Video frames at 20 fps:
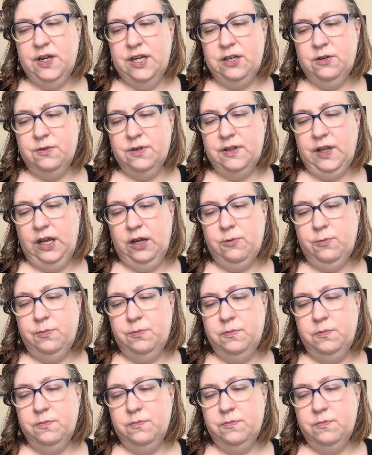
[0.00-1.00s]
I don't think
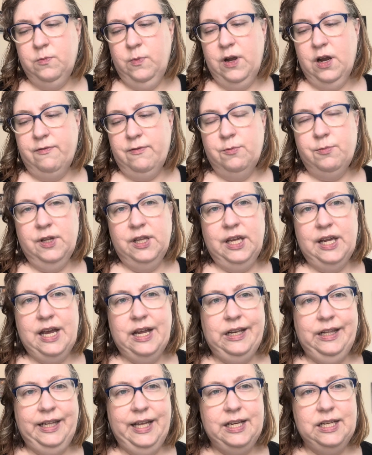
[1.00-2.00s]
we ever really
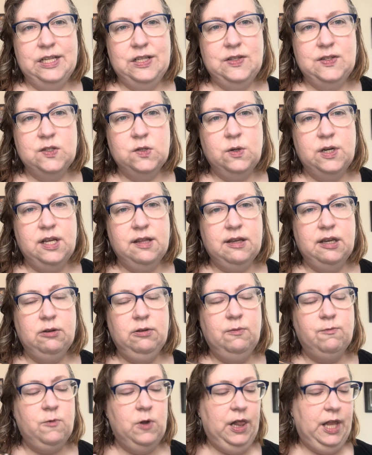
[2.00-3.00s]
had linens or
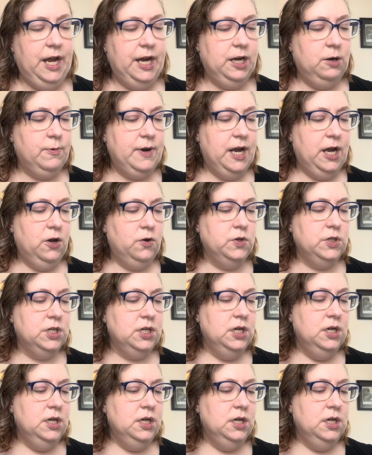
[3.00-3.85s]
anything lying around